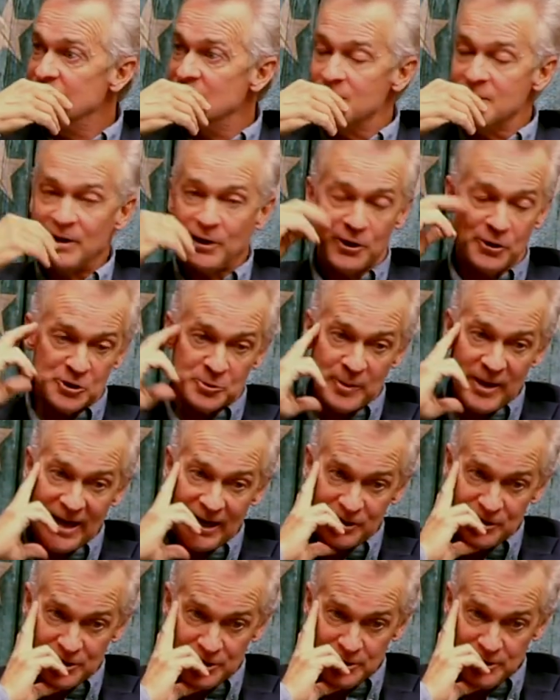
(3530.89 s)
know it goes
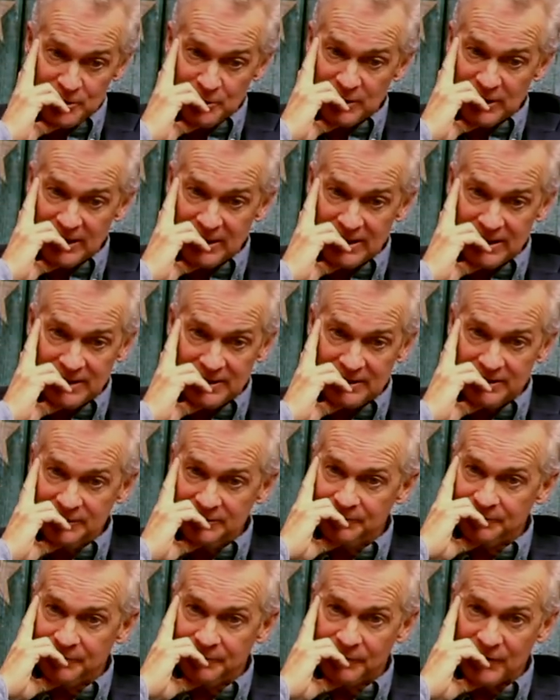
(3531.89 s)
back to uh,
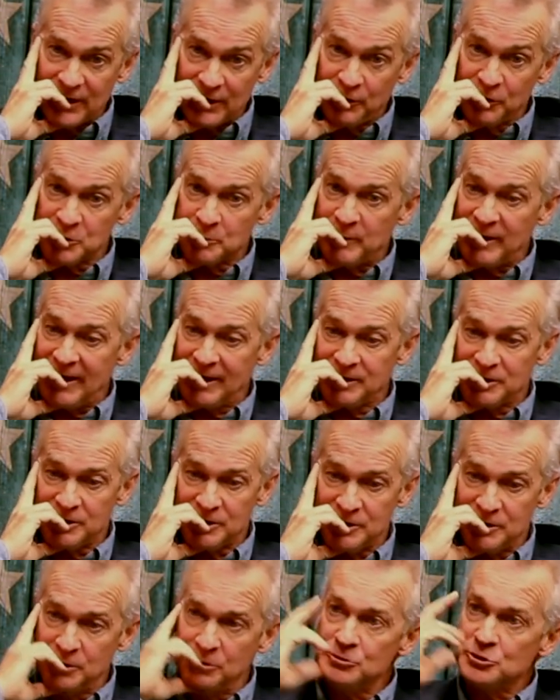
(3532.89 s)
it goes back
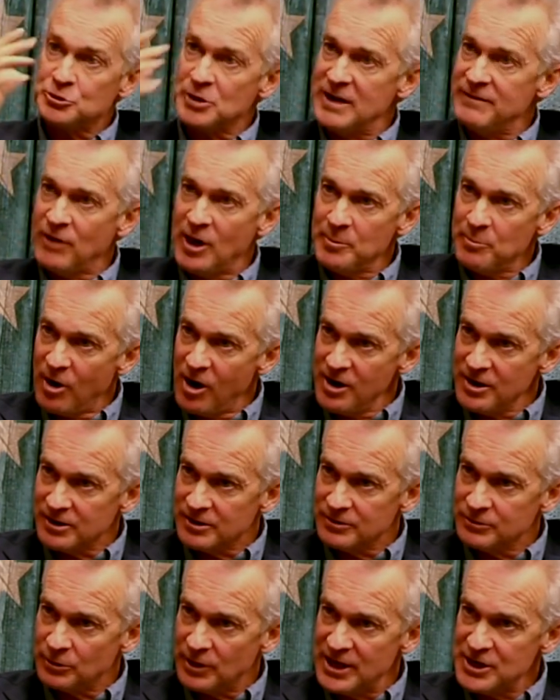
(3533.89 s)
to Trayvon Martin,
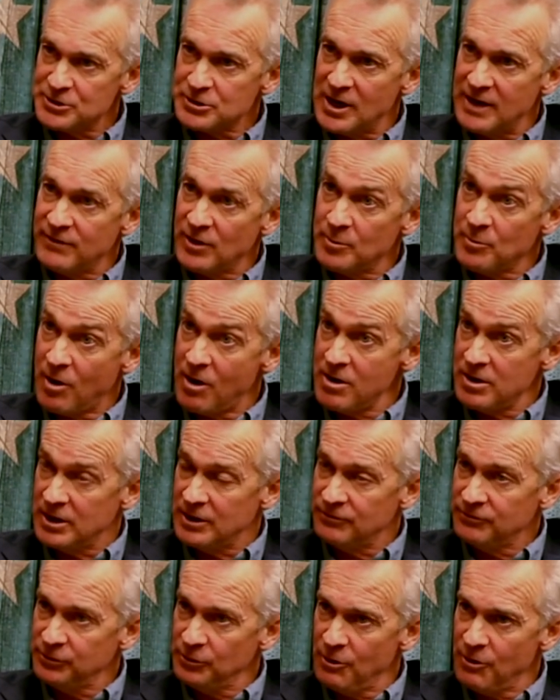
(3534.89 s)
right? Trayvon Martin
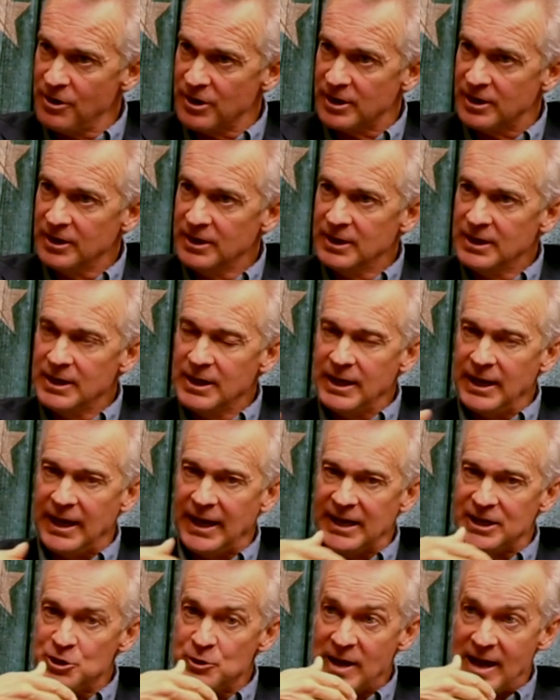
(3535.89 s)
in Florida,
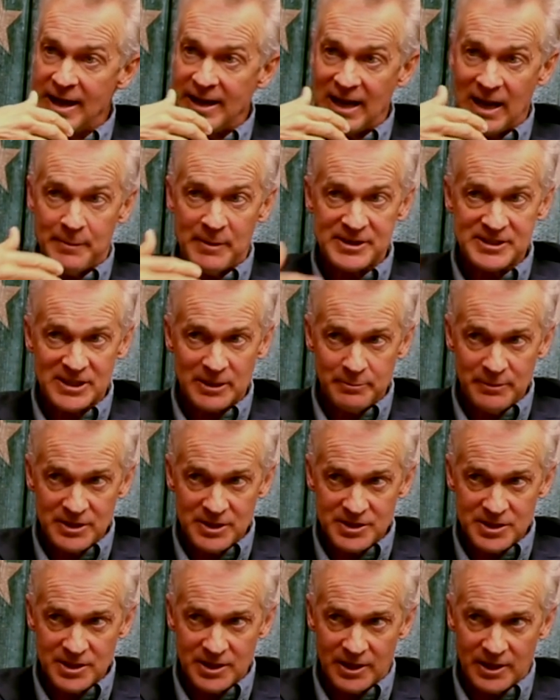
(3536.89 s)
and you had
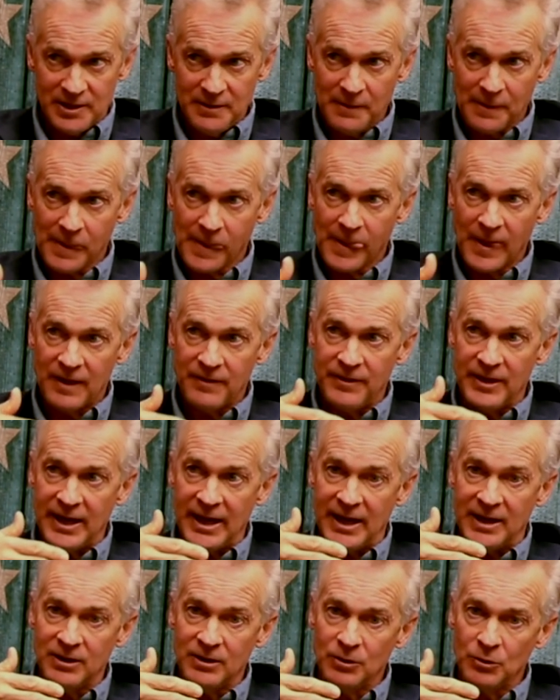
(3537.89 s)
MSNBC
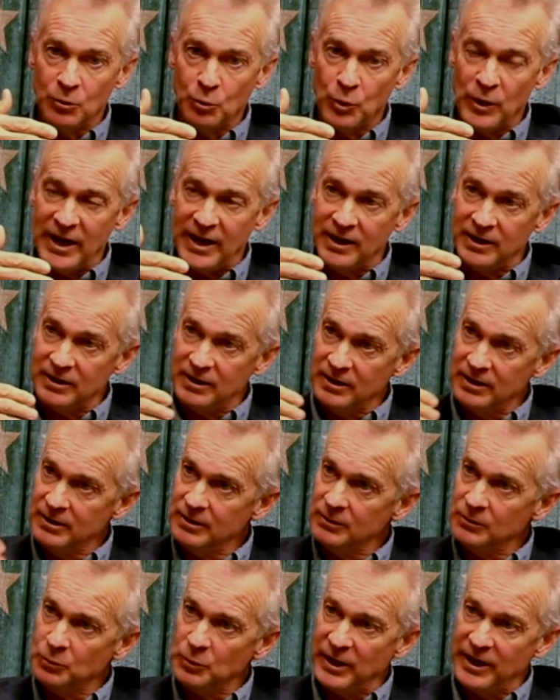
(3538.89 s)
that when
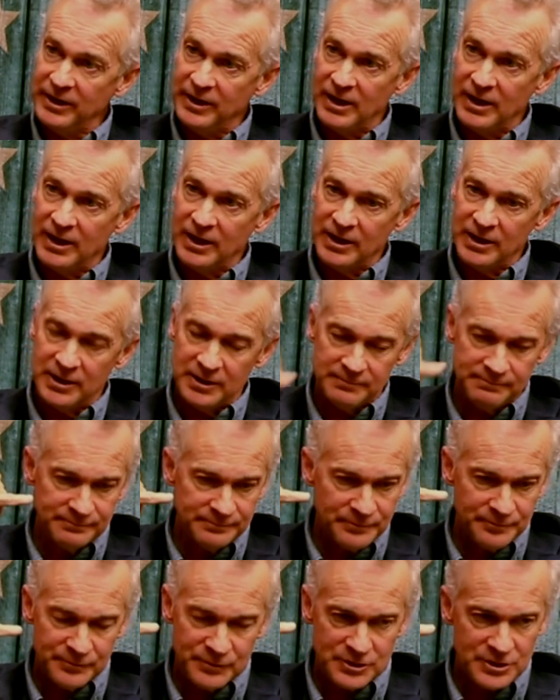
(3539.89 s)
when uh,
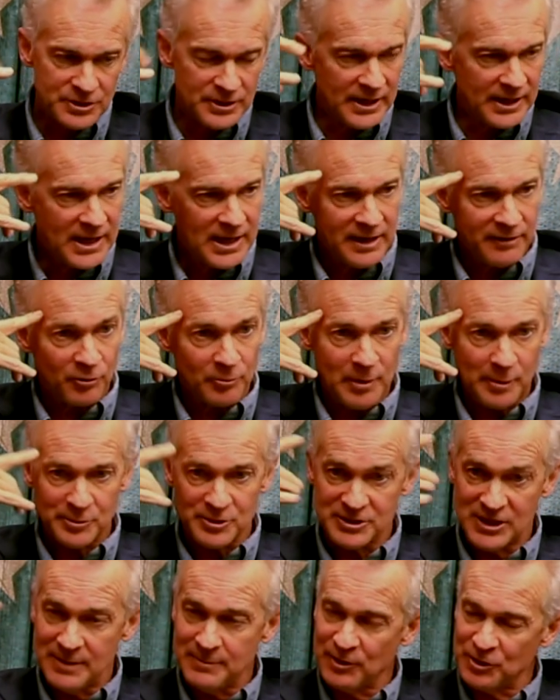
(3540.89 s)
I can't remember
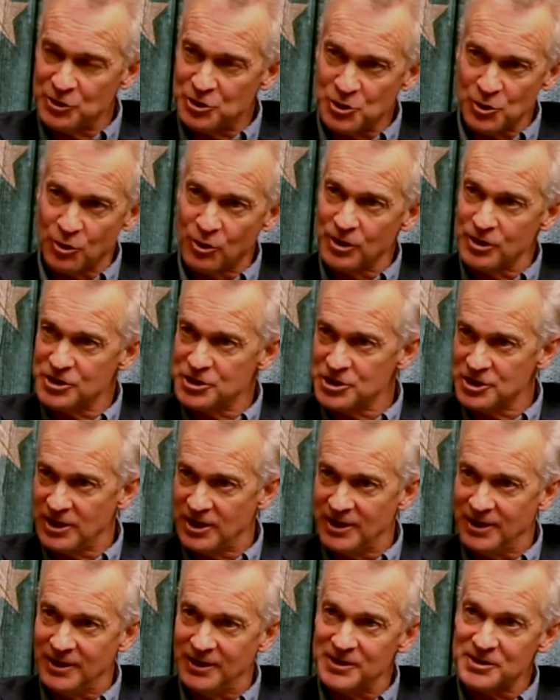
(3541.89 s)
his name George
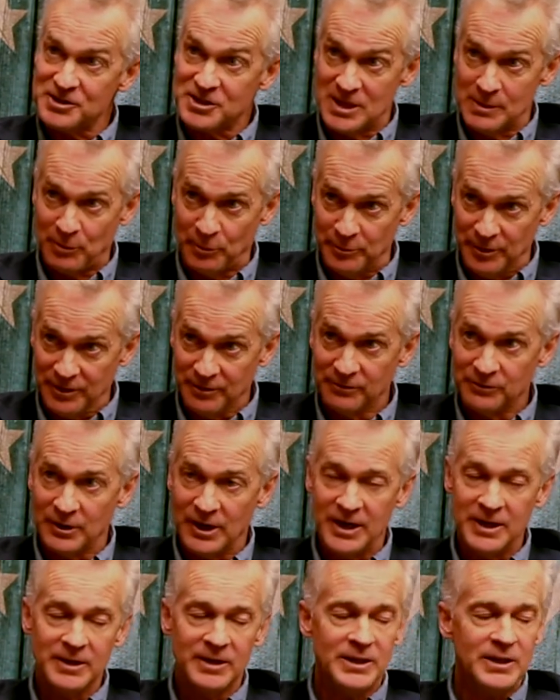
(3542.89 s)
uh, Zimmerman, mm-hmm.
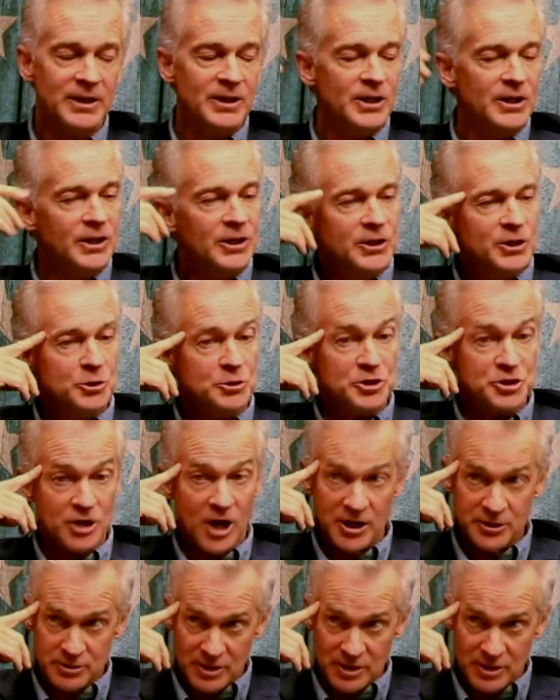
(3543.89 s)
right? who shot